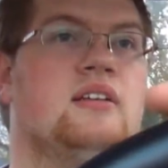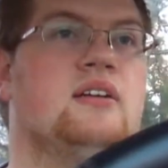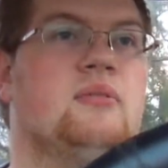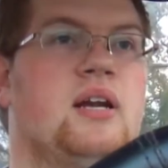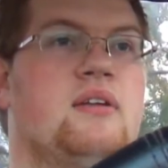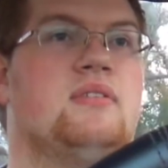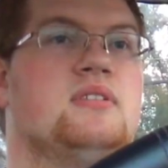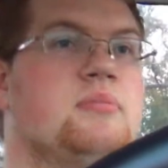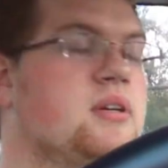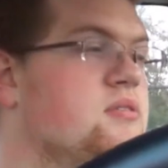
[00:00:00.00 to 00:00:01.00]
you know, whatever.
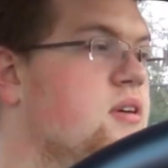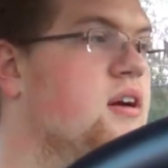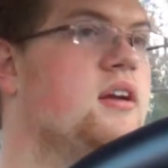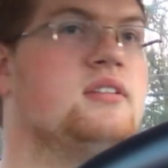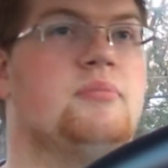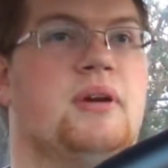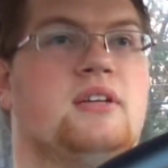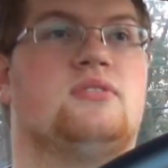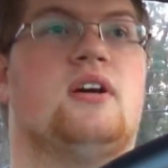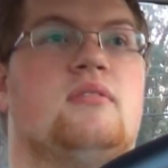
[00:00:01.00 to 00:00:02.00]
It's a big truck. It's a
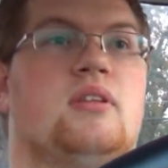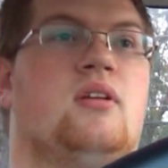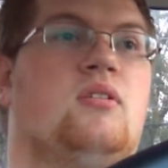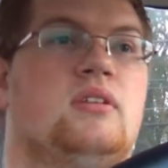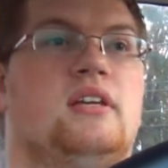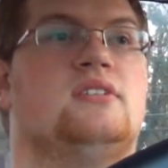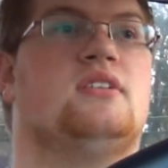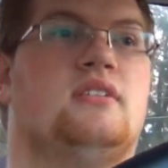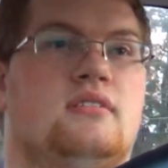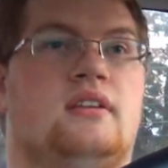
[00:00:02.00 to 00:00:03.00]
big truck with an old
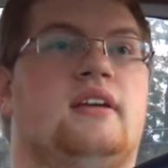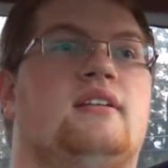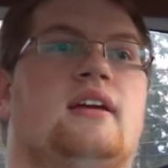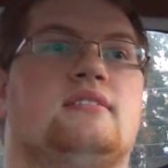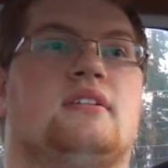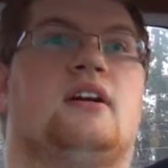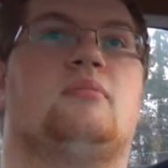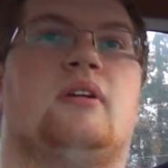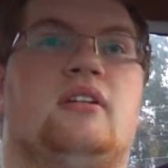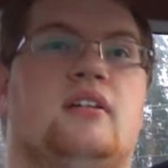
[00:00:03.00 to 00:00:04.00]
engine that has a
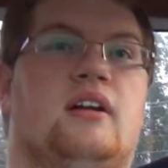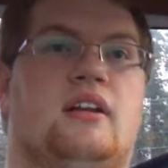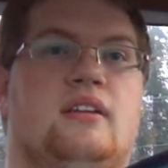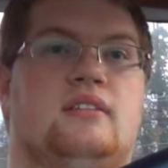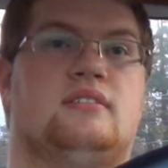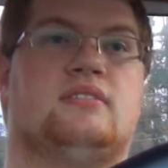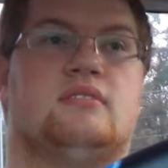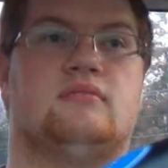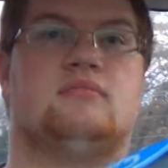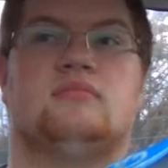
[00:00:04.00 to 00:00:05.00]
carburetor on it and
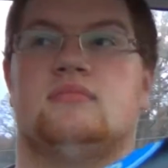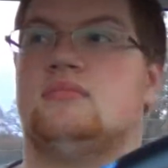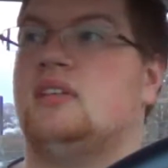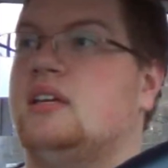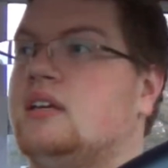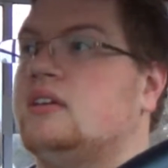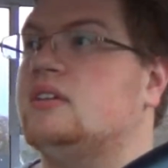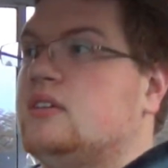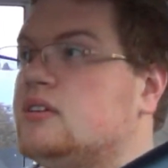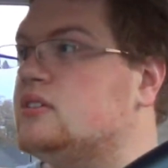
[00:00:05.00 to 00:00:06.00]
is
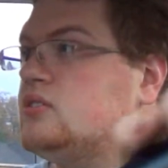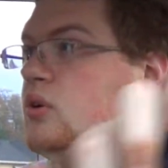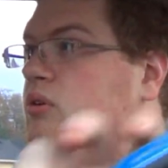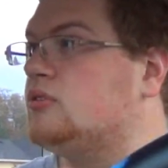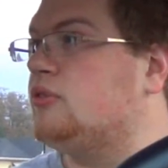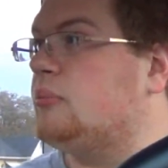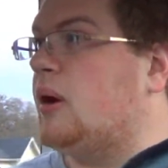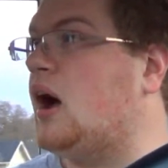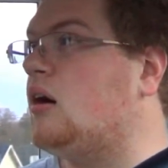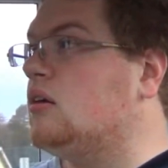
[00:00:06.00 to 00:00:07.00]
tuned to full
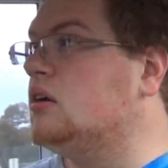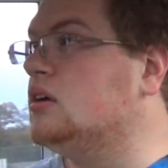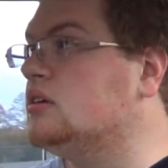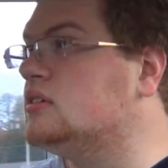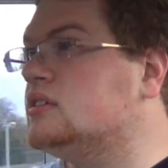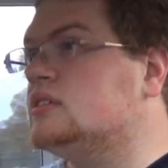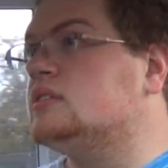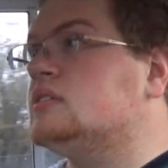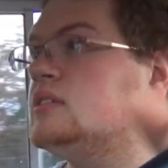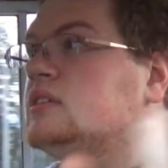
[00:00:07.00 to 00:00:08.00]
power.
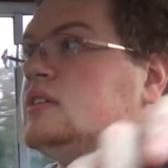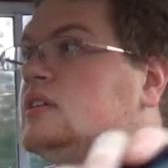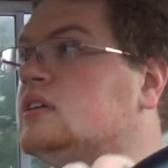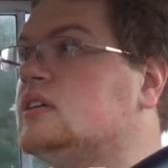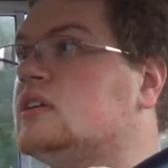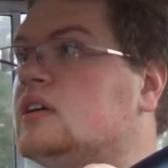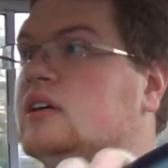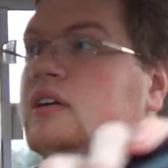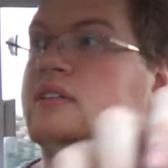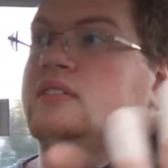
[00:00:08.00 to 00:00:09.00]

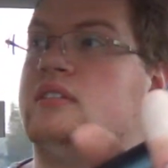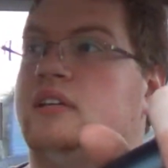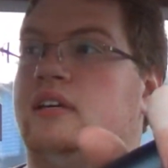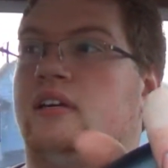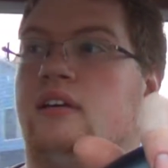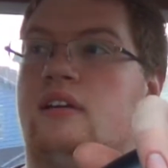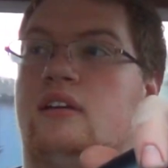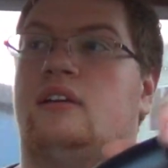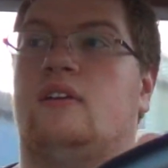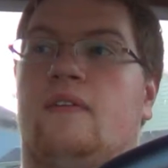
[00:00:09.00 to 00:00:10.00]
Let's see.
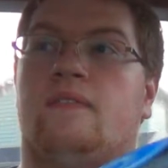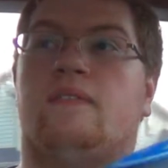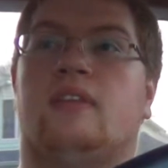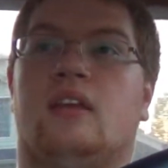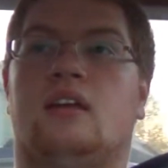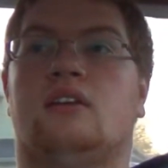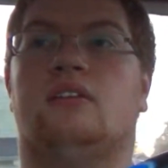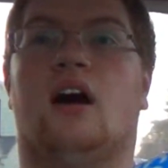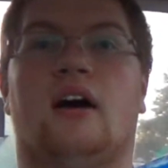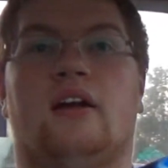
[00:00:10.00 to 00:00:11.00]

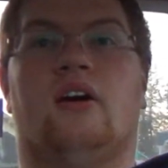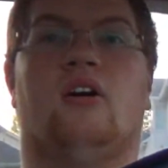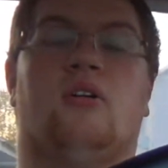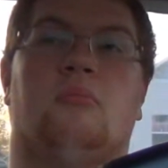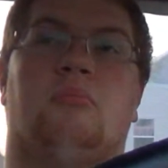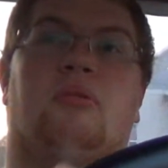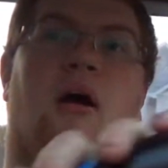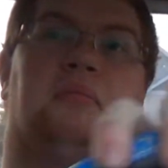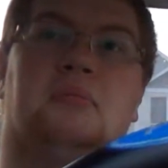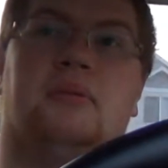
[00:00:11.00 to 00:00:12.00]
Not home,
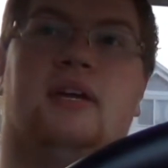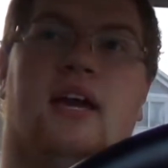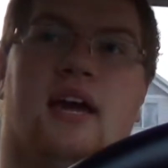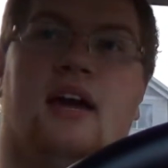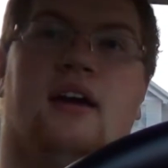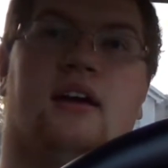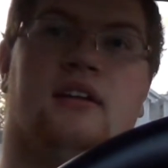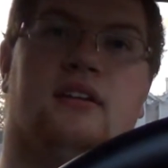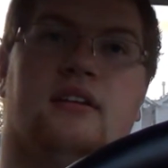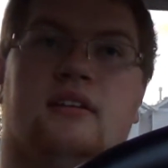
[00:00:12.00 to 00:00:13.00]
probably
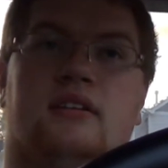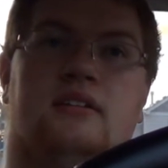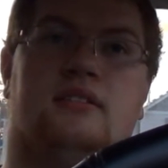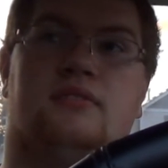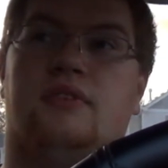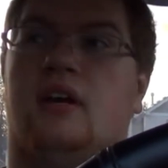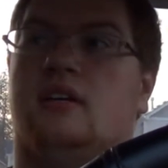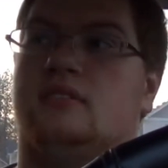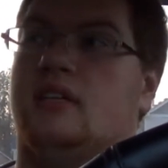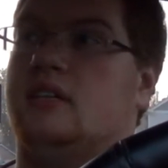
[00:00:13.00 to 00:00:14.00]
at his
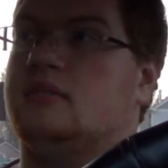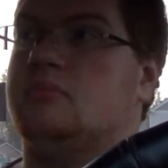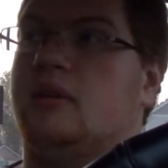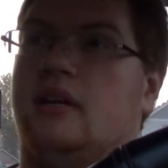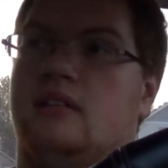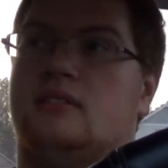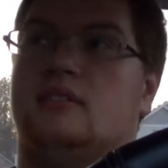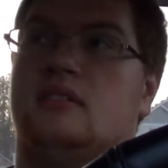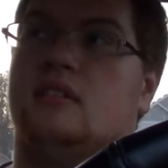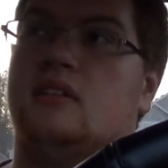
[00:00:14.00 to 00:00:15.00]
fiance's
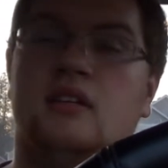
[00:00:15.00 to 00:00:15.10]
place.